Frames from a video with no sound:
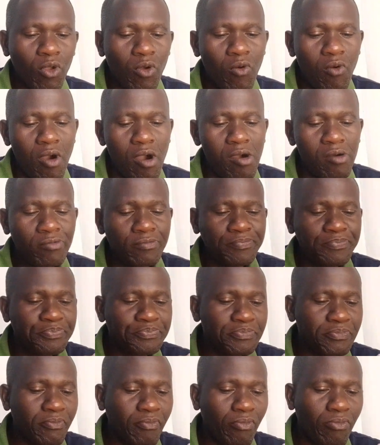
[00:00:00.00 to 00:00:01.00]
Wow,
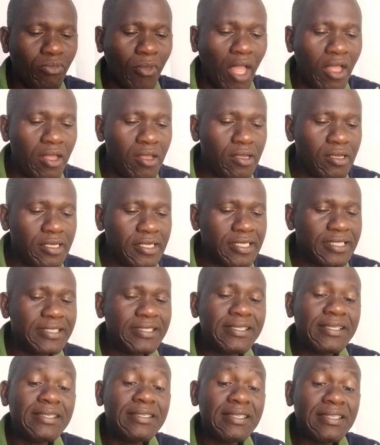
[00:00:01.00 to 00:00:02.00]

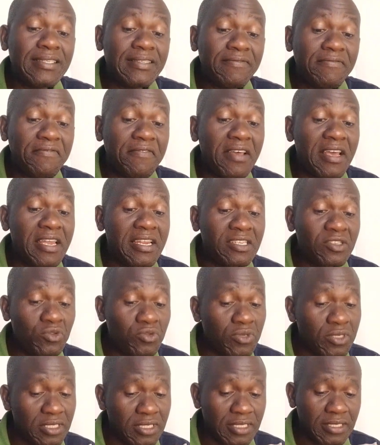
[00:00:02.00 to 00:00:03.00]
this is very
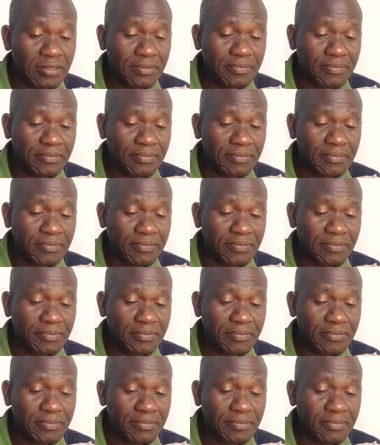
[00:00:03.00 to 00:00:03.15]
sweet.